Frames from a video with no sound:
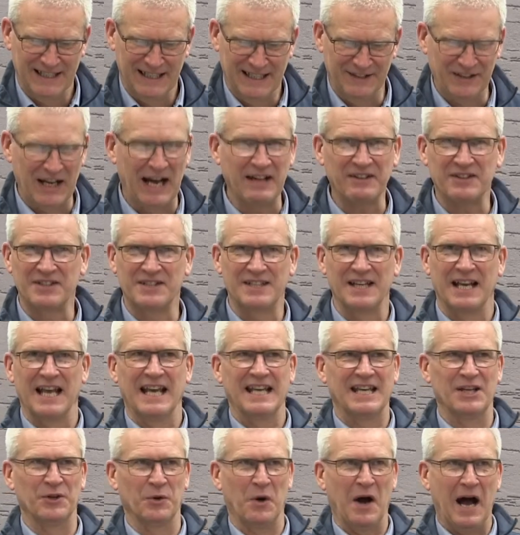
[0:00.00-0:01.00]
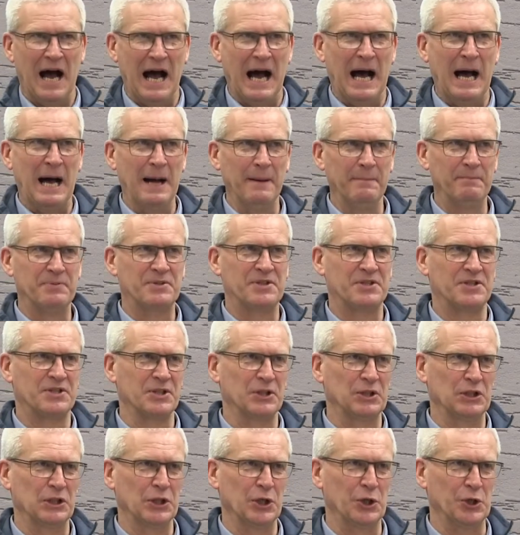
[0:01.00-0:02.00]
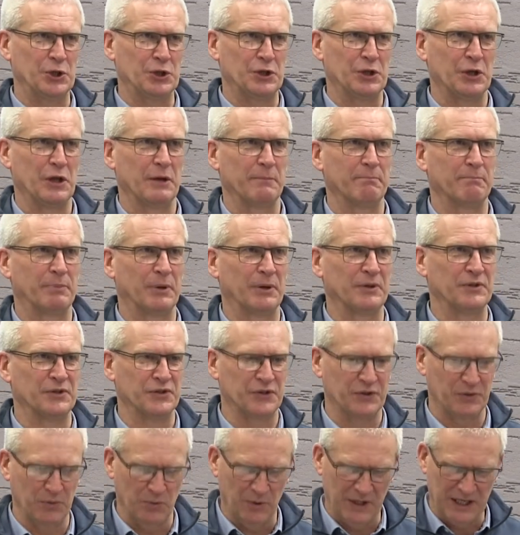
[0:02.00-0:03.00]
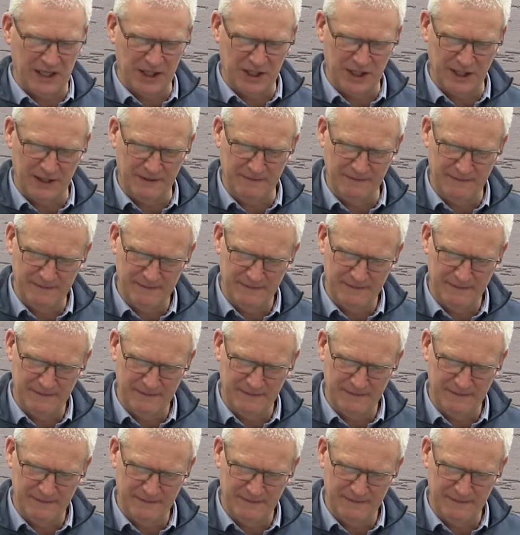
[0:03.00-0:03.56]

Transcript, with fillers: And that's, you know, absolute persuasion,